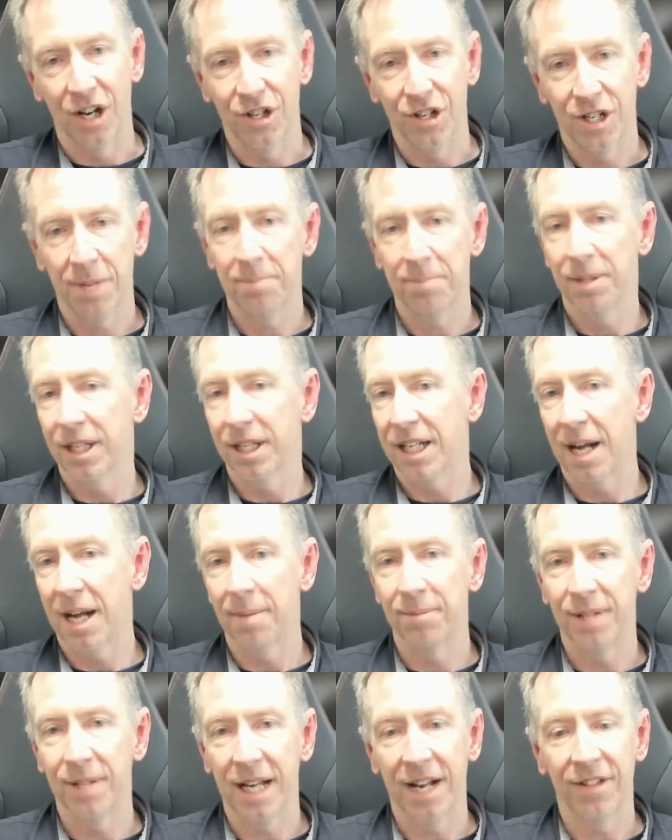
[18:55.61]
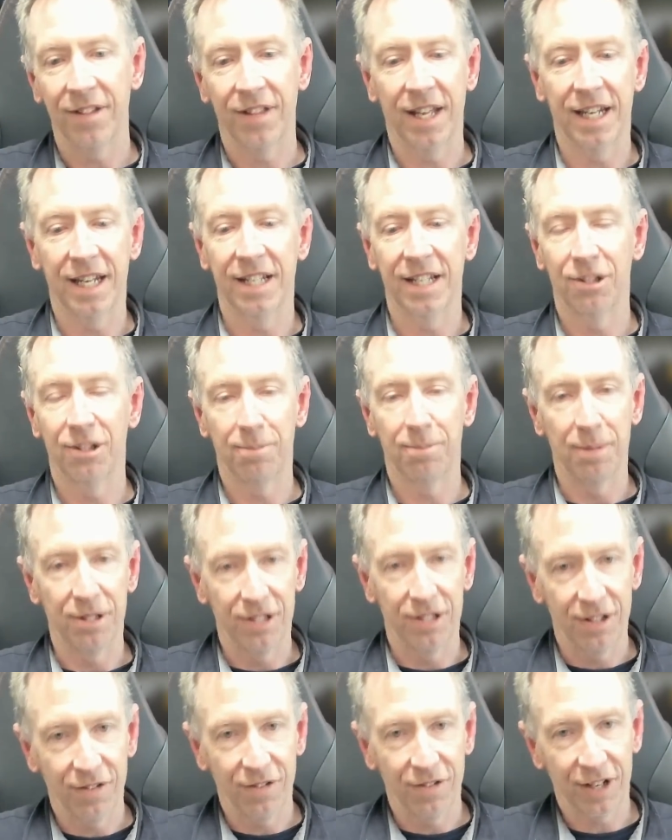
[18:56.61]
chip that comes out that is
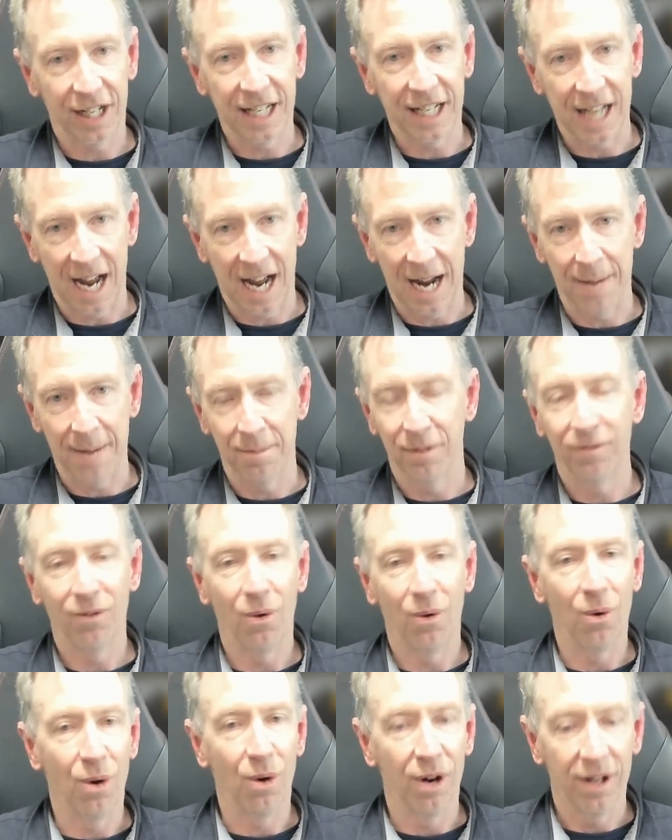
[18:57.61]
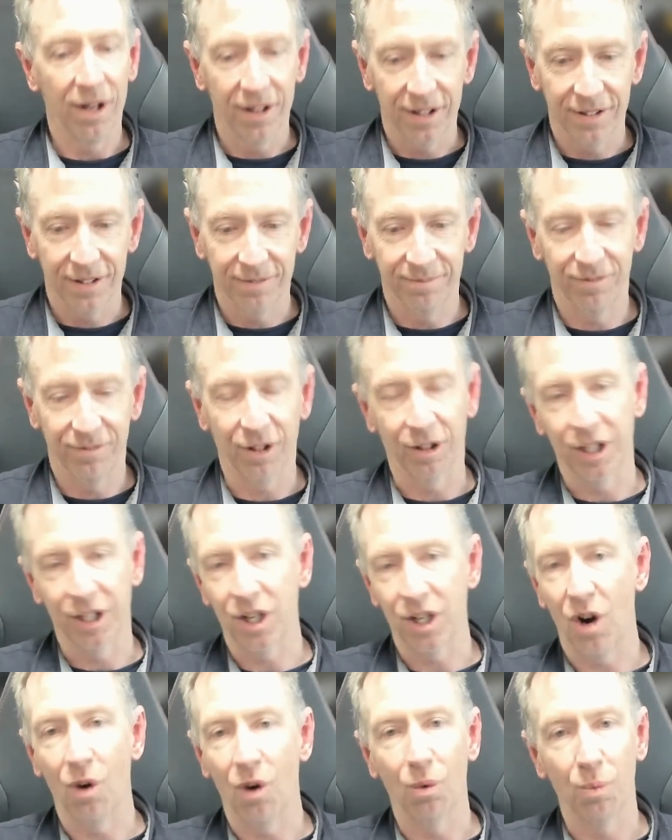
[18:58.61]
specifically aimed for very
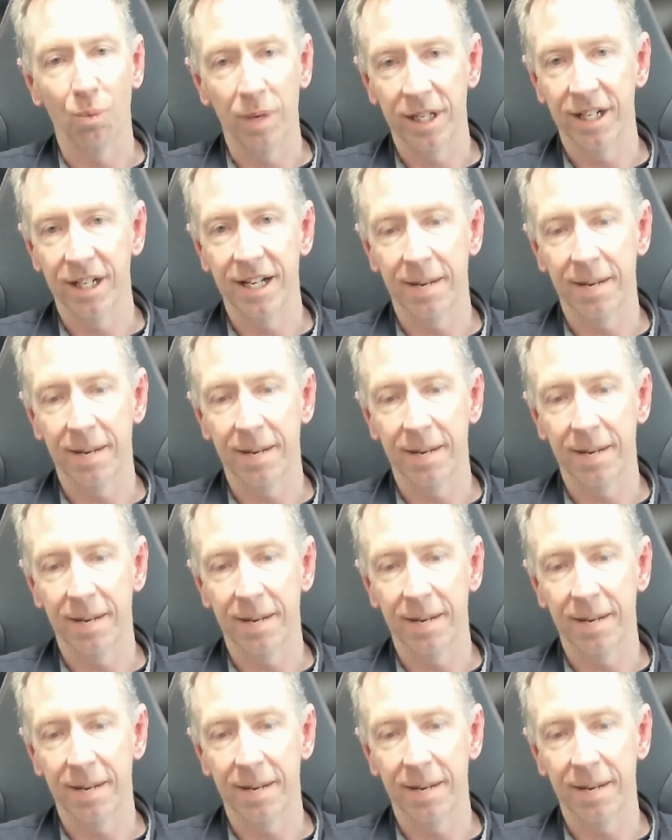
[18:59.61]
cold winter